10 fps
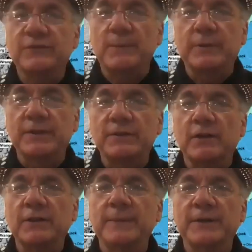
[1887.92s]

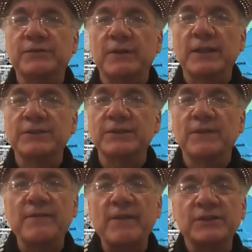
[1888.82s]
political administration,
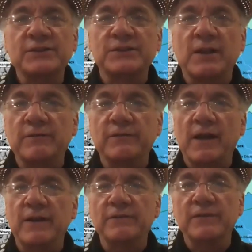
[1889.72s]
they've got a shelf
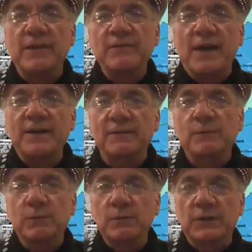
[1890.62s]
life, and they've got to
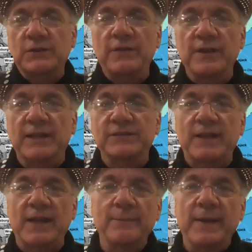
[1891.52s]
look to the next
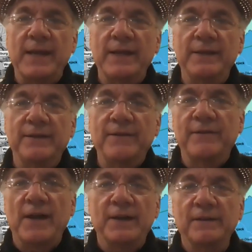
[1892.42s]
campaign, and they've
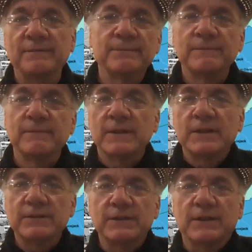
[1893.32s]
got to,
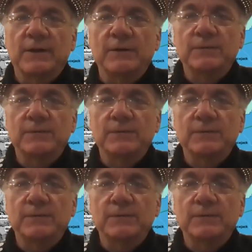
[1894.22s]
do